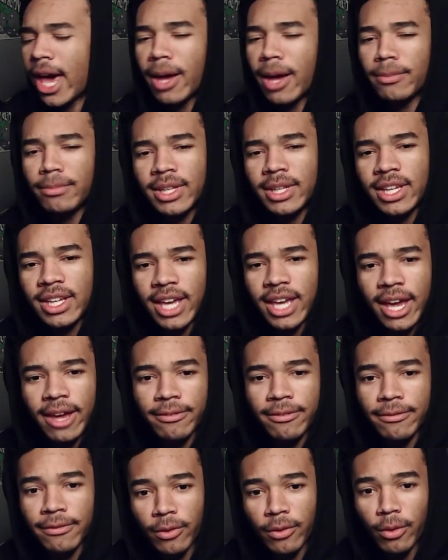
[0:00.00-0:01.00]

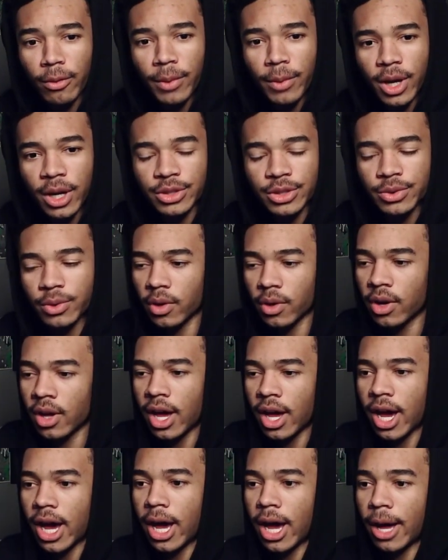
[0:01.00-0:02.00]
MDK4 module.
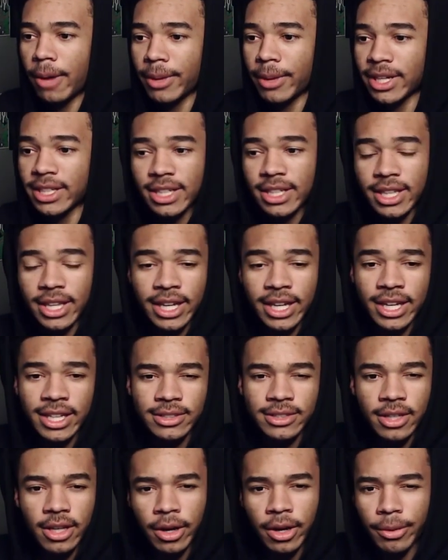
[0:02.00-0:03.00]
Basically
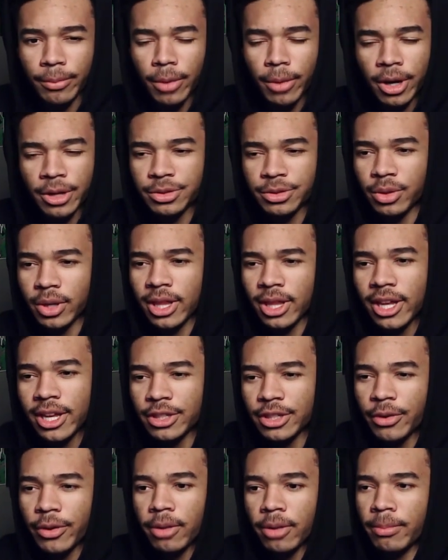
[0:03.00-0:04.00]
it's a module, I think
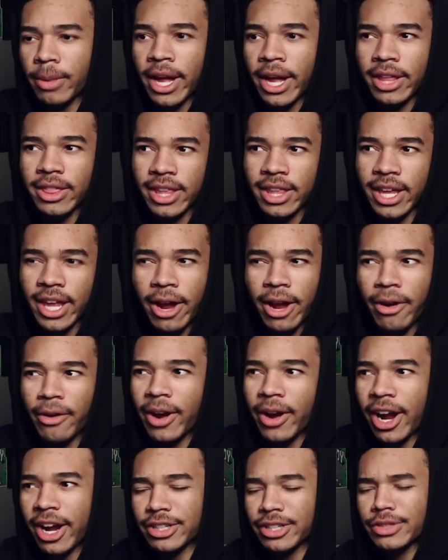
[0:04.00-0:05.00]
it's created by the
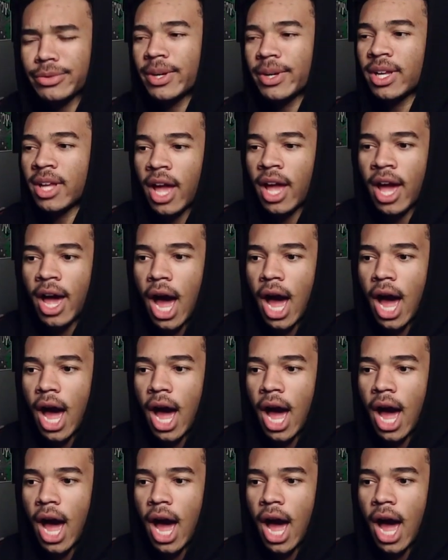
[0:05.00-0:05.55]
Aircrack Suite,